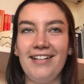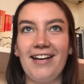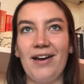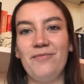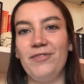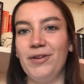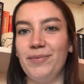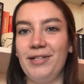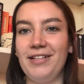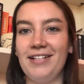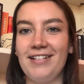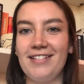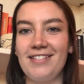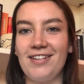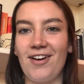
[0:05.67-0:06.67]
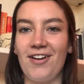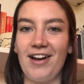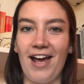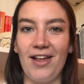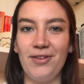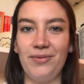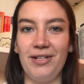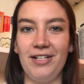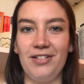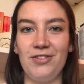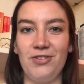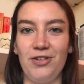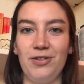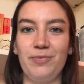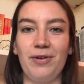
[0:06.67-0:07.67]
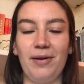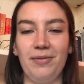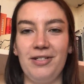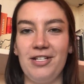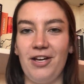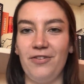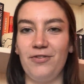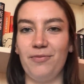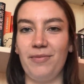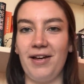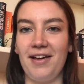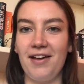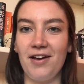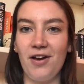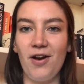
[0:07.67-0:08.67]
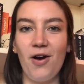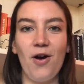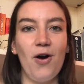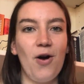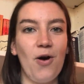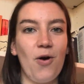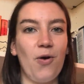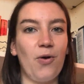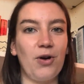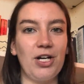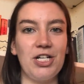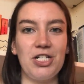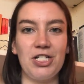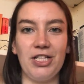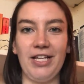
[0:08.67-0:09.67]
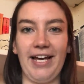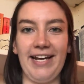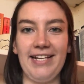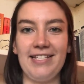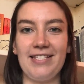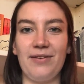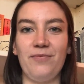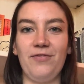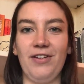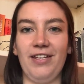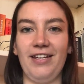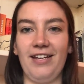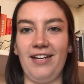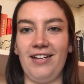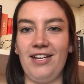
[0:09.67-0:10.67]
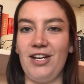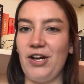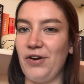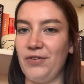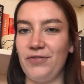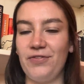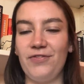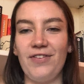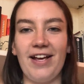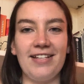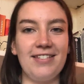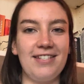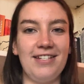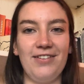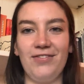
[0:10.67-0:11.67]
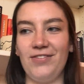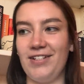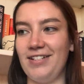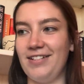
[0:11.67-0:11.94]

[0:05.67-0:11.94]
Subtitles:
I'm filming this on Halloween, as you can probably tell from my orange lights. I'm feeling, festive